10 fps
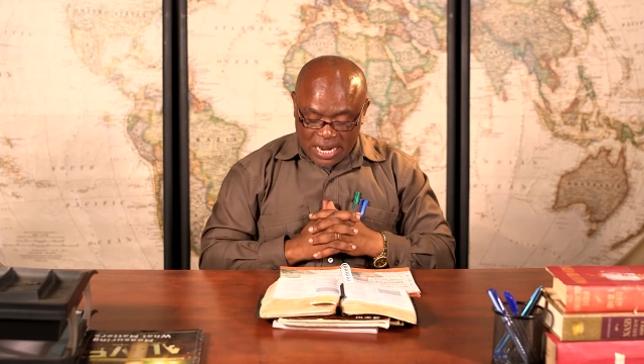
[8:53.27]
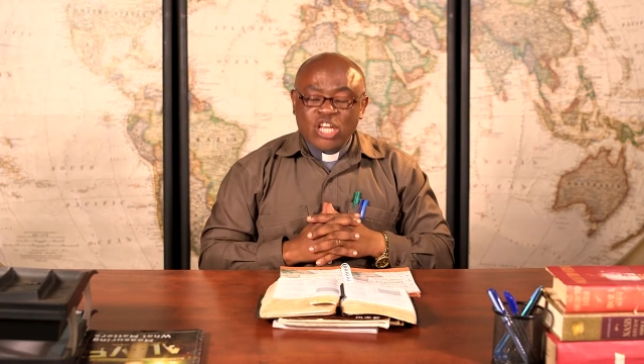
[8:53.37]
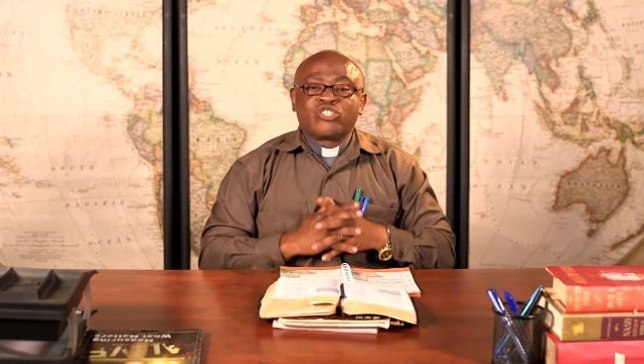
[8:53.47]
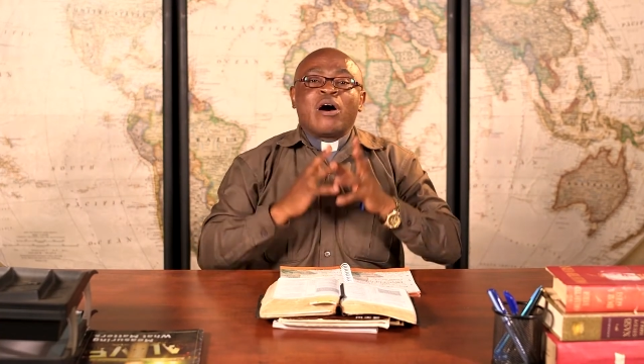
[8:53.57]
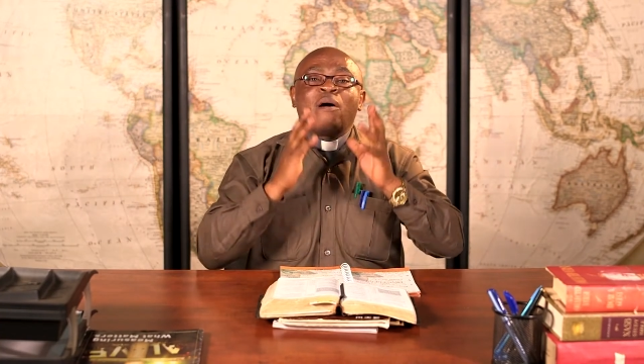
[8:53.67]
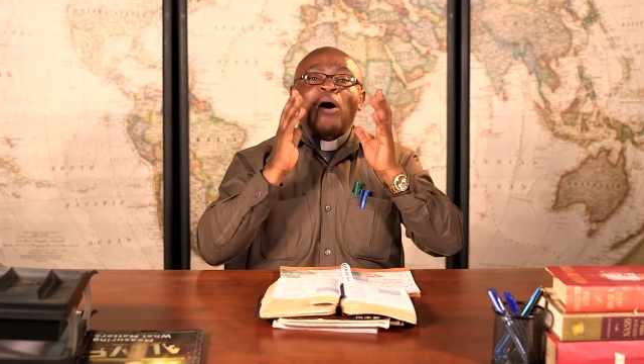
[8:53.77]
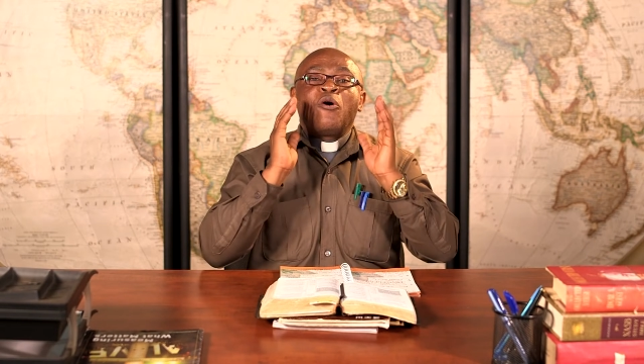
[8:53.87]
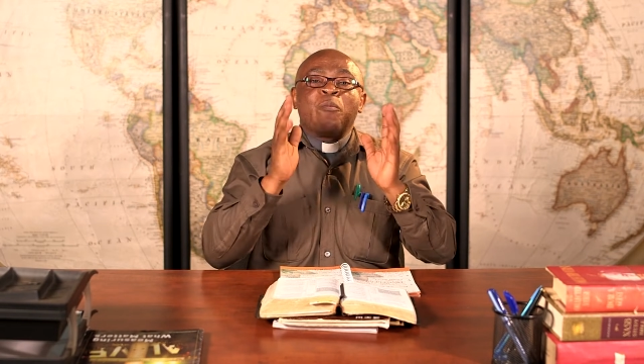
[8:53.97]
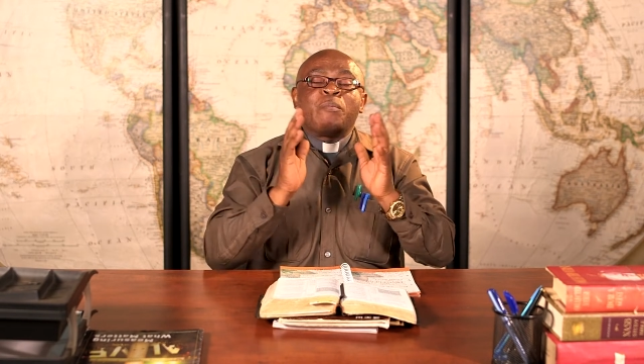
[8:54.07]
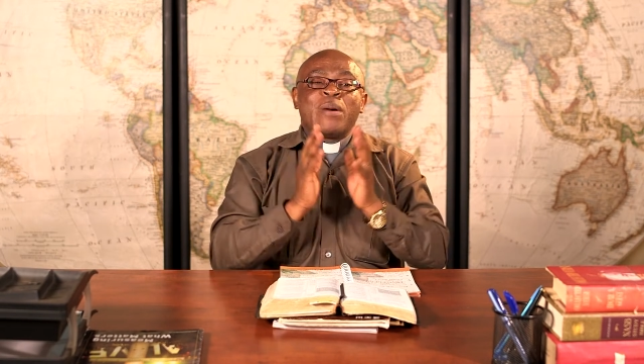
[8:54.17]
So our
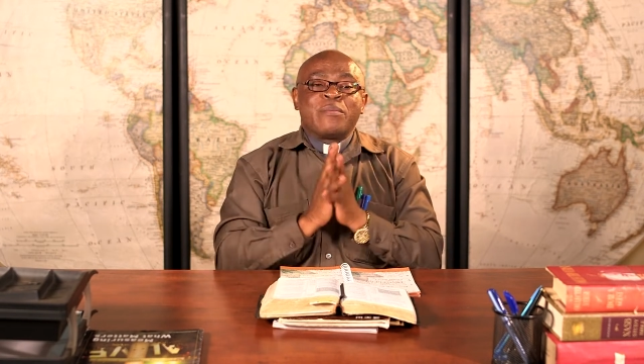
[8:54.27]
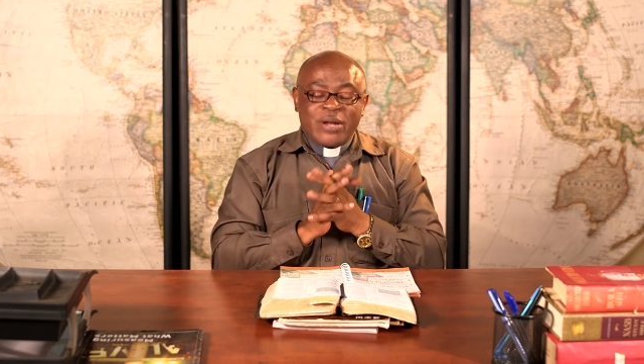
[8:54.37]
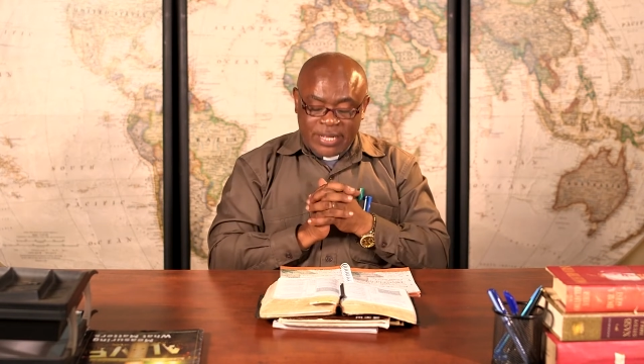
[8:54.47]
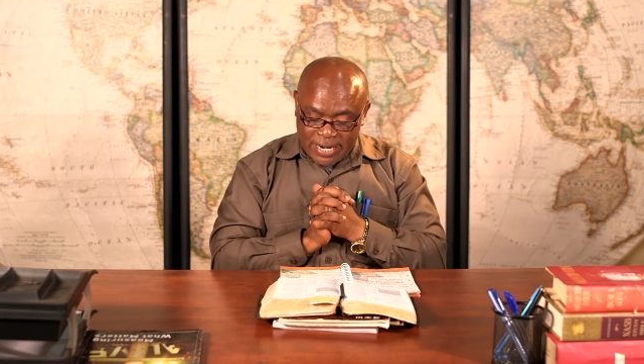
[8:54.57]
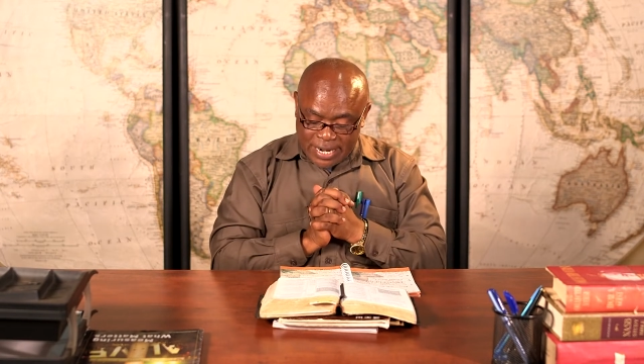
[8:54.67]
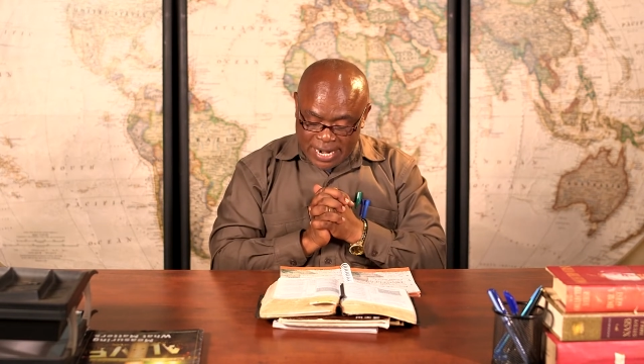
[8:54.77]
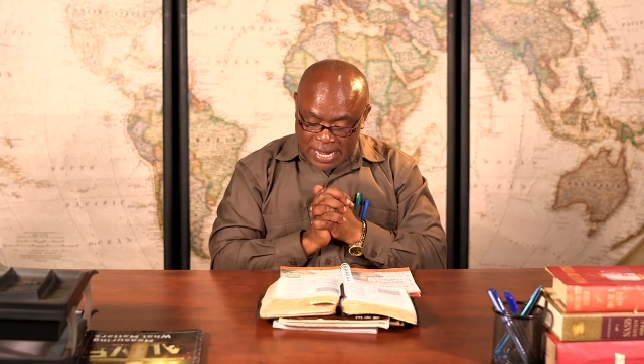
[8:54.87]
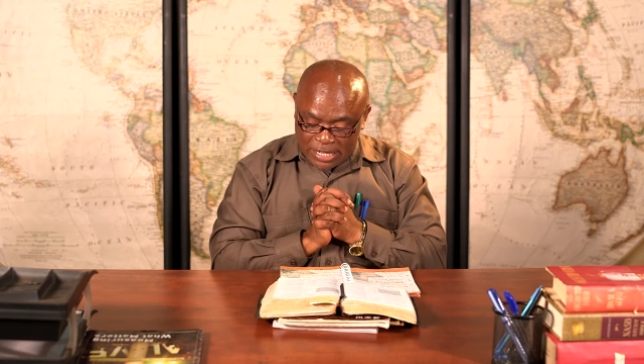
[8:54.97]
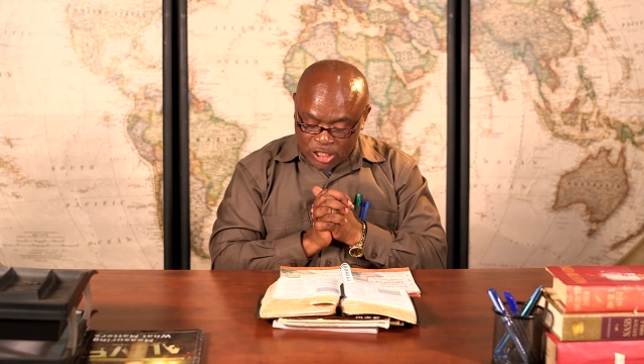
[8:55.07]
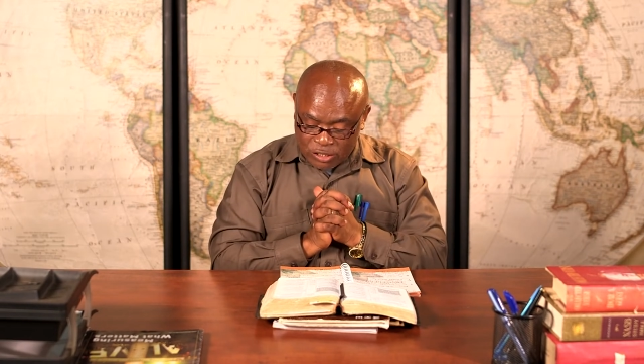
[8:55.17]
hope, my brethren,
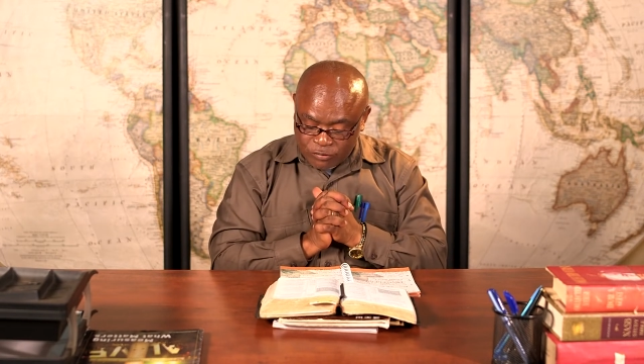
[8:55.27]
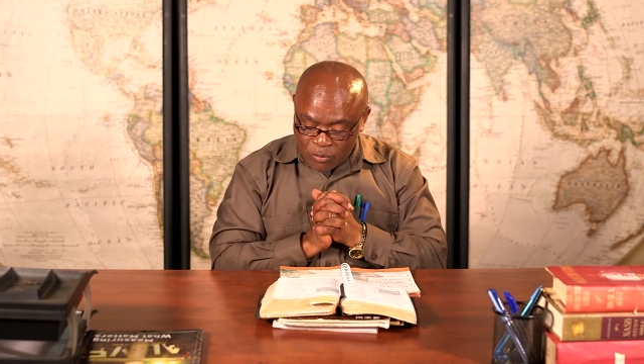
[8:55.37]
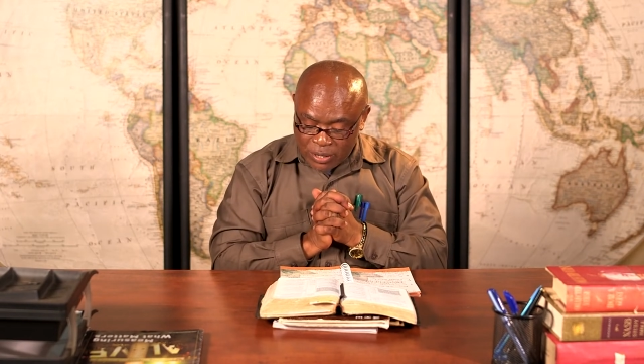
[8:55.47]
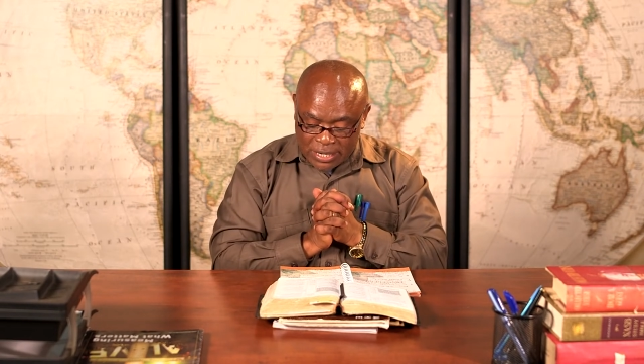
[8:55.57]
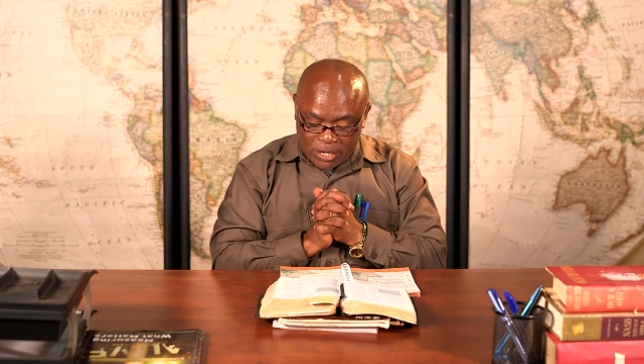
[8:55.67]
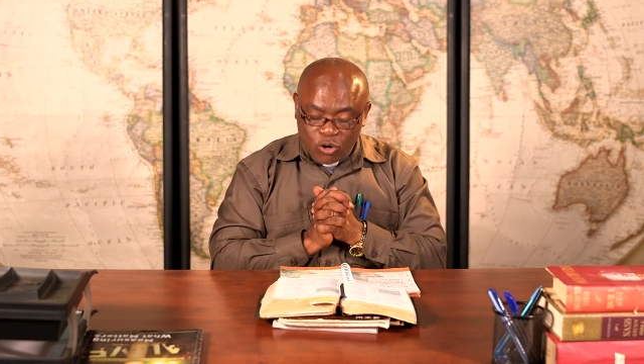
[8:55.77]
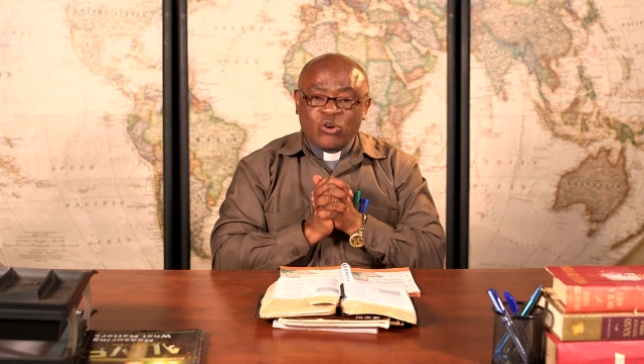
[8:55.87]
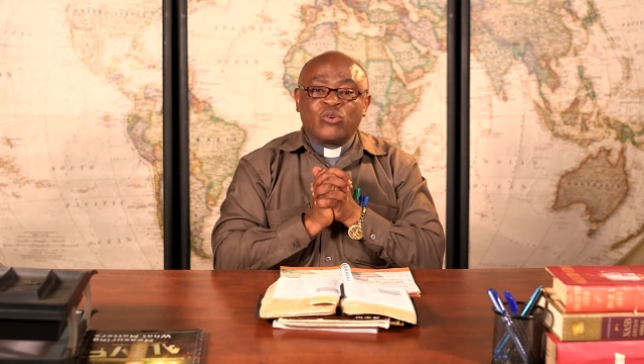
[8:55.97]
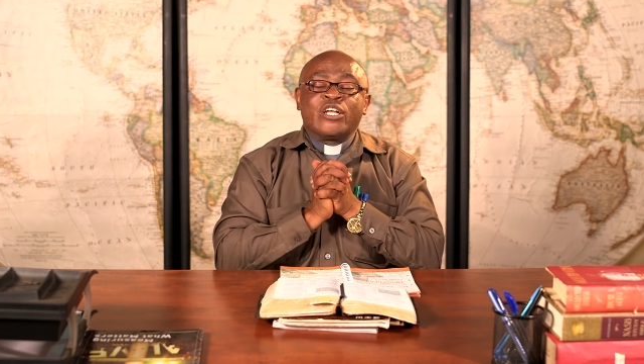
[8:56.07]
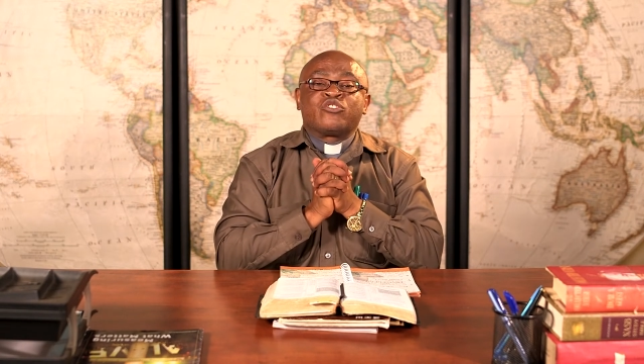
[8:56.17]
is founded
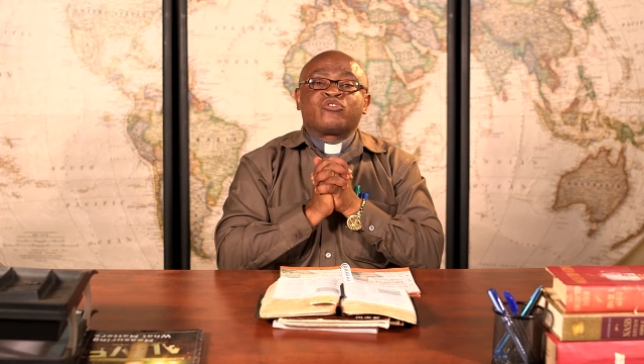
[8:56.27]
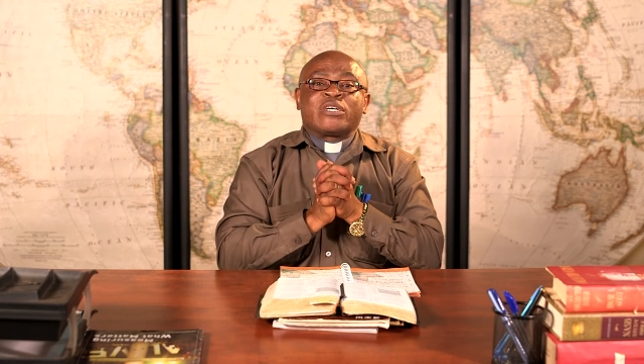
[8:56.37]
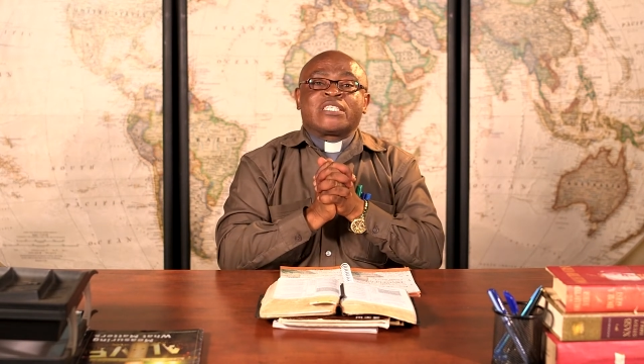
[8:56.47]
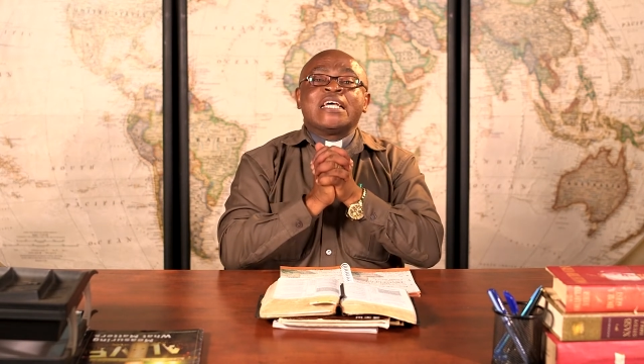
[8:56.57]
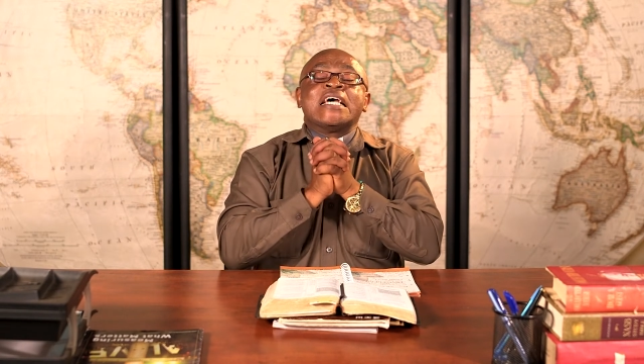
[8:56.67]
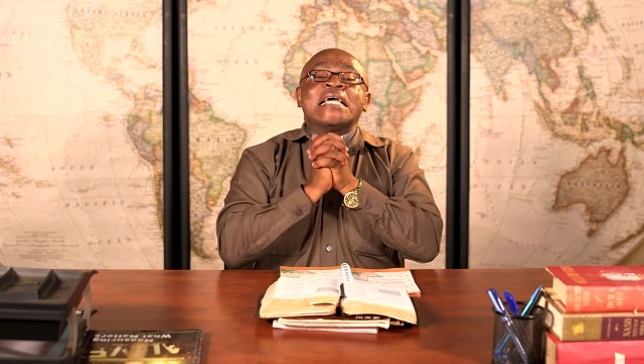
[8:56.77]
on the trust,